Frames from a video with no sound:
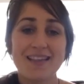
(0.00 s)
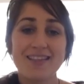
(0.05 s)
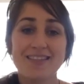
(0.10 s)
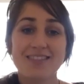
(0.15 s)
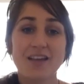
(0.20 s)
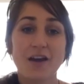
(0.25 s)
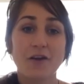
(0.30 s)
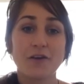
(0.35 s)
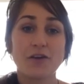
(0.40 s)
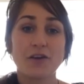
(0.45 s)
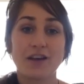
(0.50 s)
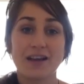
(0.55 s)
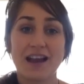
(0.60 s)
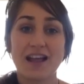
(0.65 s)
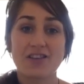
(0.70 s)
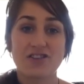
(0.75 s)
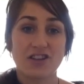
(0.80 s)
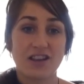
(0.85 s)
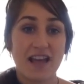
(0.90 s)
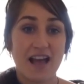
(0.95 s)
so you can
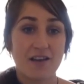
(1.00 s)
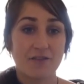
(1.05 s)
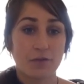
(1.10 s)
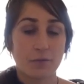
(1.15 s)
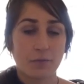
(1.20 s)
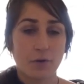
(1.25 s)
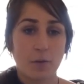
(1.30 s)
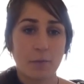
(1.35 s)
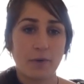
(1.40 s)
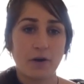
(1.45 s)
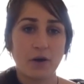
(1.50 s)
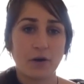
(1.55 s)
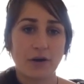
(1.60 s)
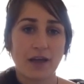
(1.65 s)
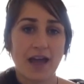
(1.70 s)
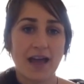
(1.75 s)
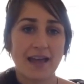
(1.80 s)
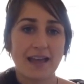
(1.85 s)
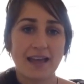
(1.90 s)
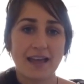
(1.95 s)
actually have a proper look
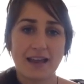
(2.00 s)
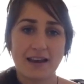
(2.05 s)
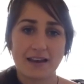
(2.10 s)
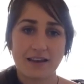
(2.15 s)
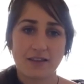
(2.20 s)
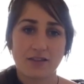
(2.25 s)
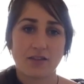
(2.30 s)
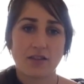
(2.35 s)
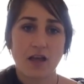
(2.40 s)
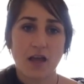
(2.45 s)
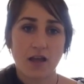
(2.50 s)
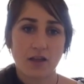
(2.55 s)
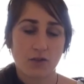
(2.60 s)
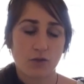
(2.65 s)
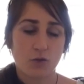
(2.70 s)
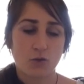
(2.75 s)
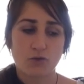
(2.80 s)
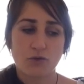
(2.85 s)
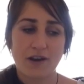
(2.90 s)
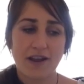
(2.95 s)
at it, and
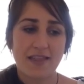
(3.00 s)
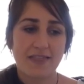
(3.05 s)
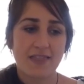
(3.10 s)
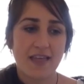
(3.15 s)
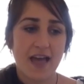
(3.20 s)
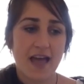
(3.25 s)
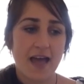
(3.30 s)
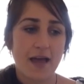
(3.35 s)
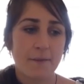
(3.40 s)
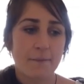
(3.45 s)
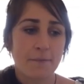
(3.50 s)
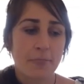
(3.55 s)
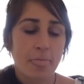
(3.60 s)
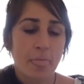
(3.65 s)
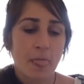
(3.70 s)
it's all written there.